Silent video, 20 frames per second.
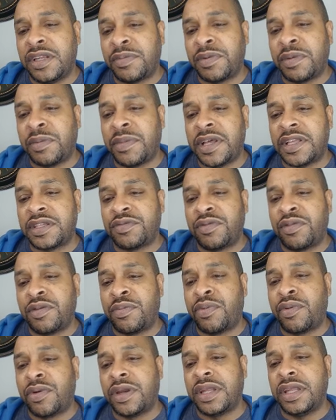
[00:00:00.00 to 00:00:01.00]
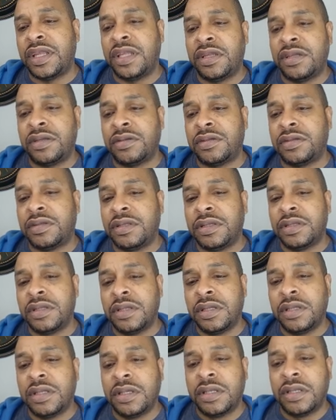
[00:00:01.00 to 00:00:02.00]
diplomats were reported ill.
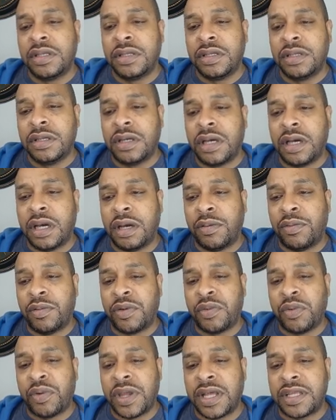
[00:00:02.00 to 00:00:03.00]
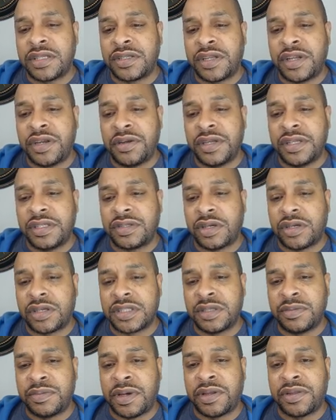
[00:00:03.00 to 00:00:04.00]
Uh, where we had security
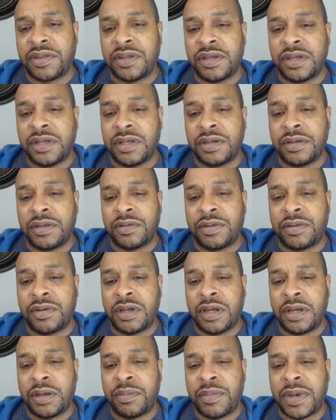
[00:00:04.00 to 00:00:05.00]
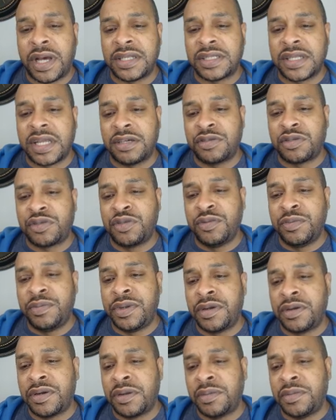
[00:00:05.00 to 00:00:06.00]
talks about the uh, Moscow's troop
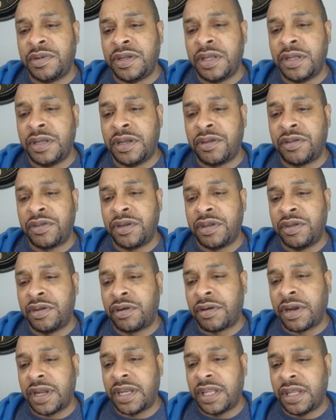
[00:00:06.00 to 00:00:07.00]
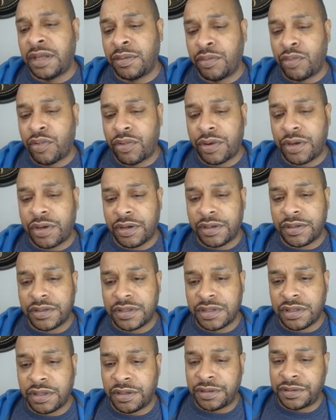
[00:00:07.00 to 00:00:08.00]
buildup near the Ukrainian border.
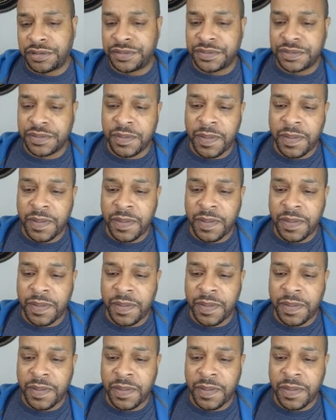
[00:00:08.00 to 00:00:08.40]
So